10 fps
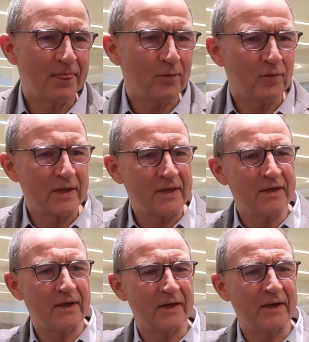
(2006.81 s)

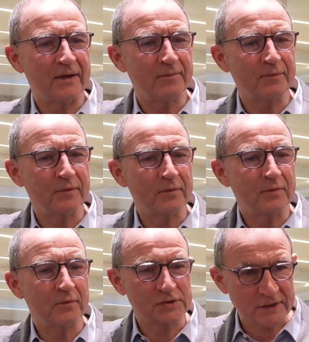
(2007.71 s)
we
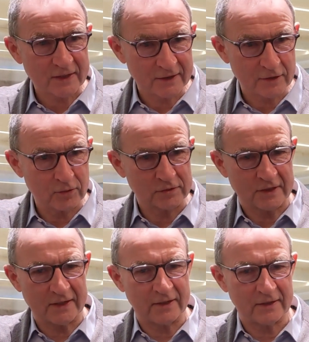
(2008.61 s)
were staying in the
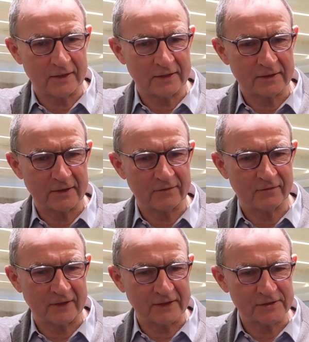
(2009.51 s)
hotel in
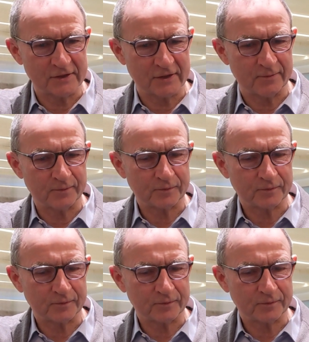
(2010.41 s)
Valencia.